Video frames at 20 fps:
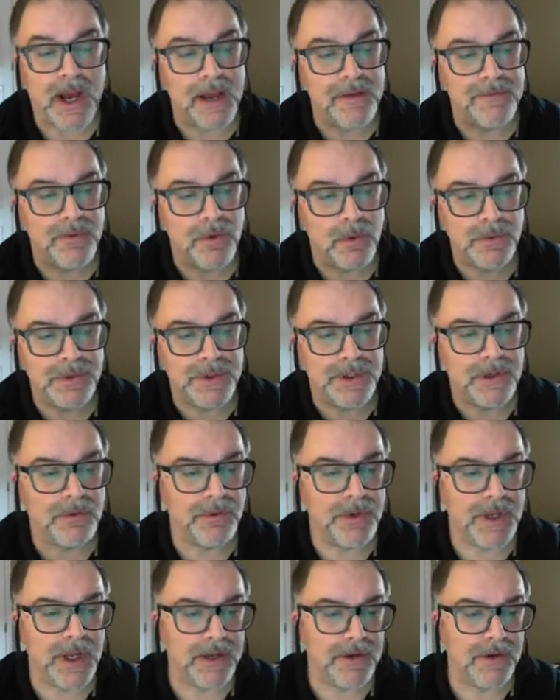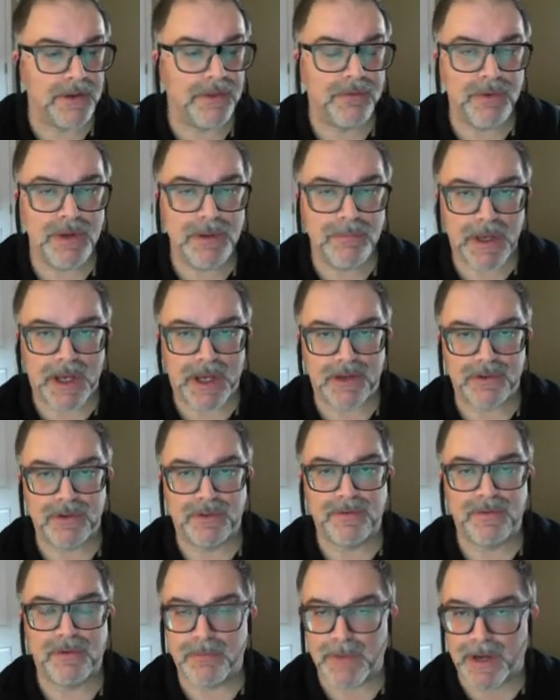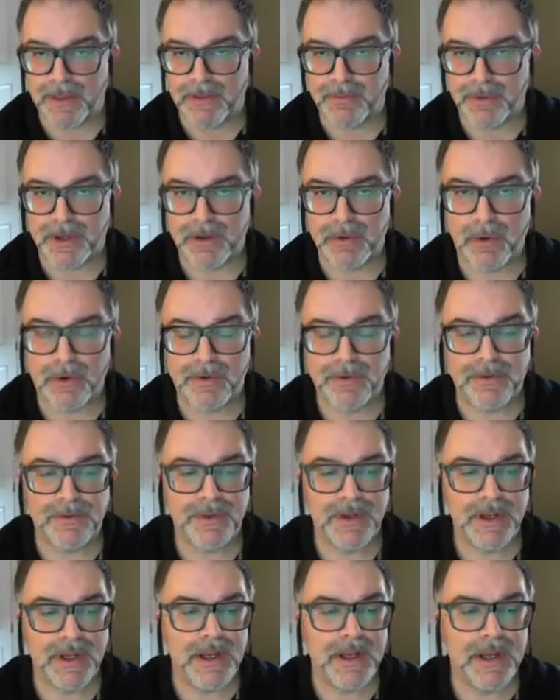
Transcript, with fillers: I've only created 3 pages for my 3 courses,